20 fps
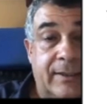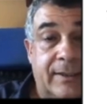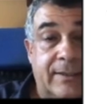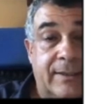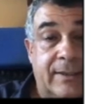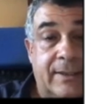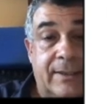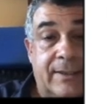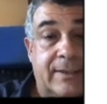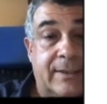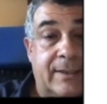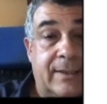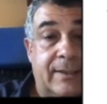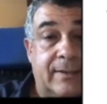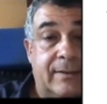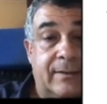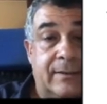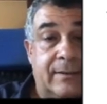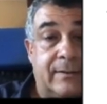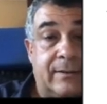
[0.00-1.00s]

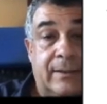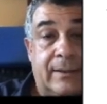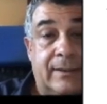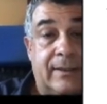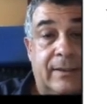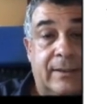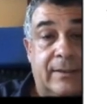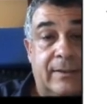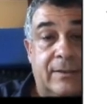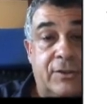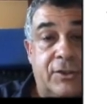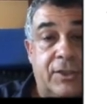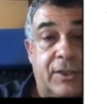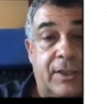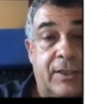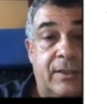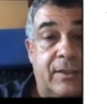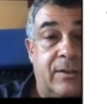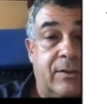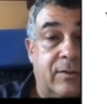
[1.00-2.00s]
and the
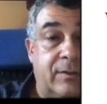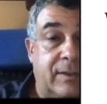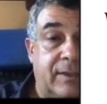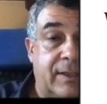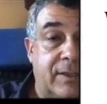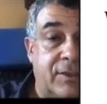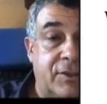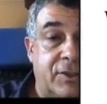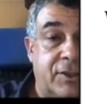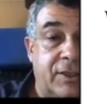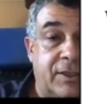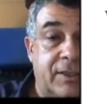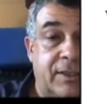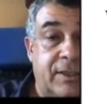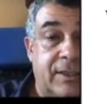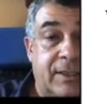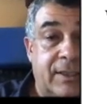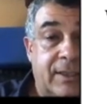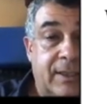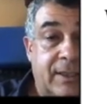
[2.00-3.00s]
engine, or the engine